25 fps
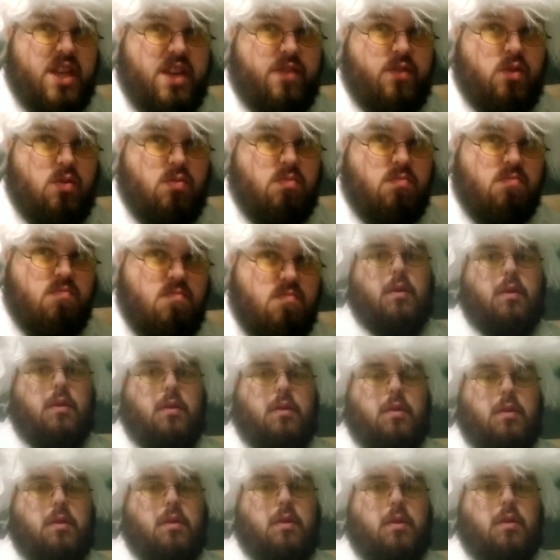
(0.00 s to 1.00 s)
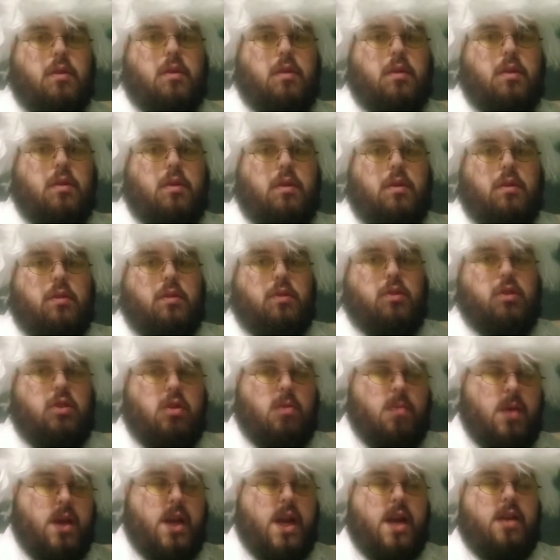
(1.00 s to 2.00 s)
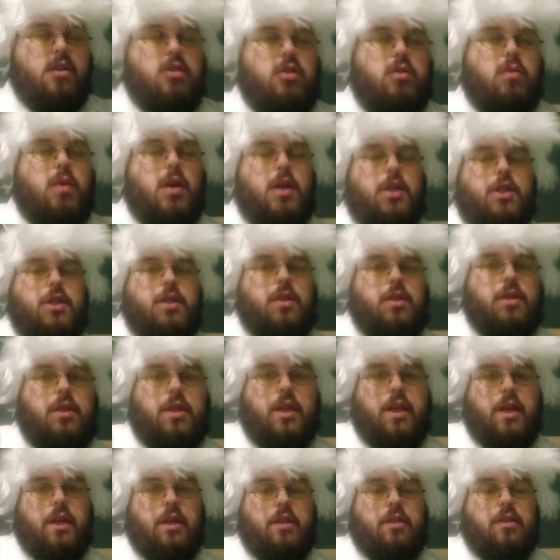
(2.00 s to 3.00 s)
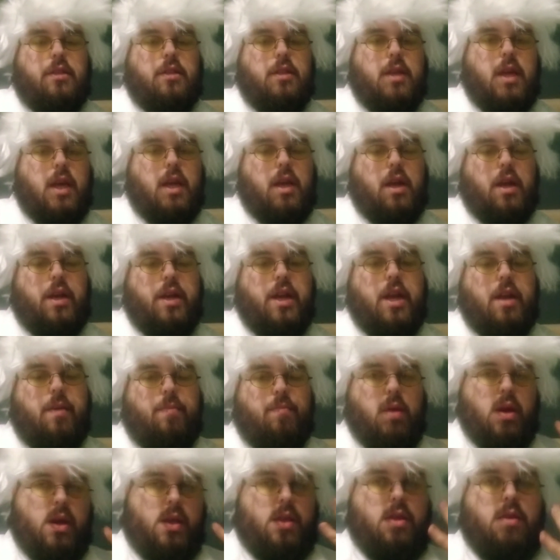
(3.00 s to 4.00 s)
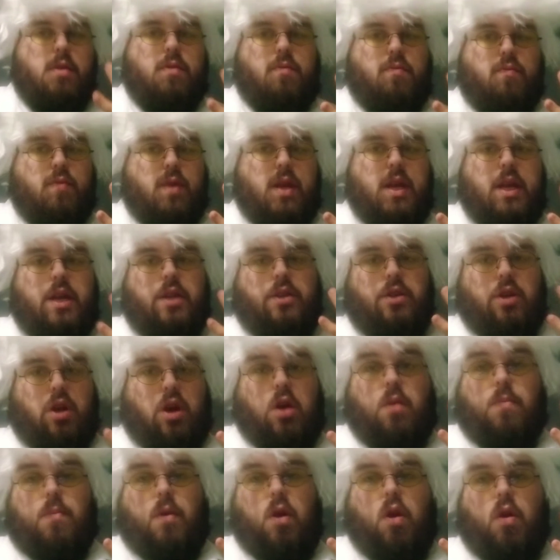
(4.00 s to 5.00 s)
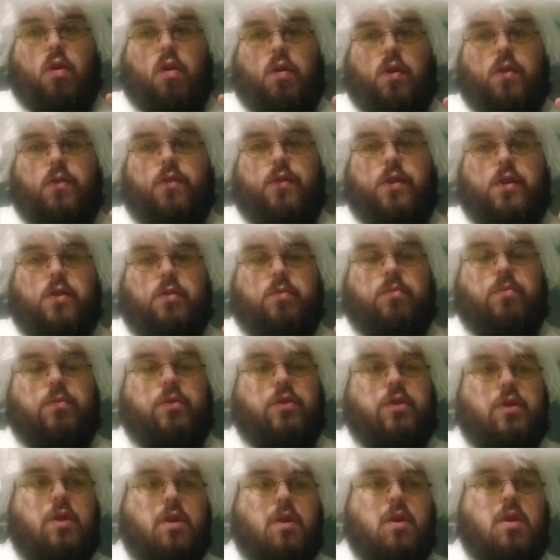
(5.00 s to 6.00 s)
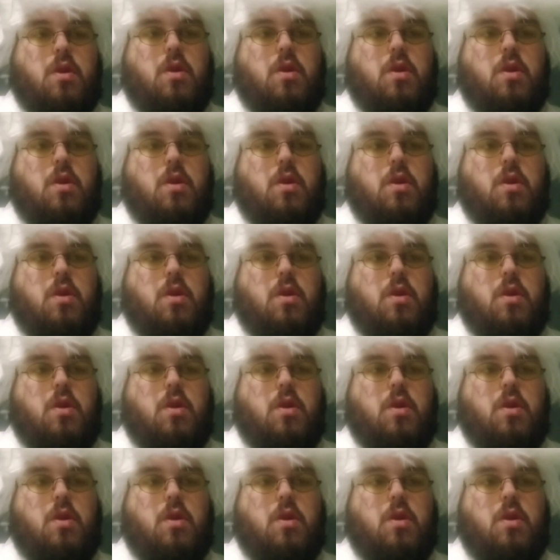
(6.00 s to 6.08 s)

Evil. So my next question is, can I name my three top horror films?